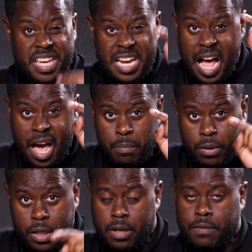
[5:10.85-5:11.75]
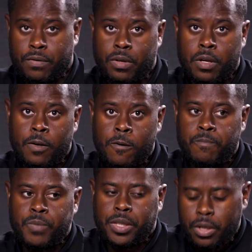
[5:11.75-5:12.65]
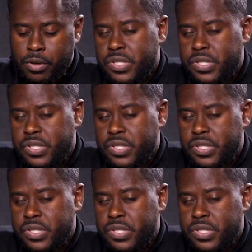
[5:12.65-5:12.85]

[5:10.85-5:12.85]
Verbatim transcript: And I believe that there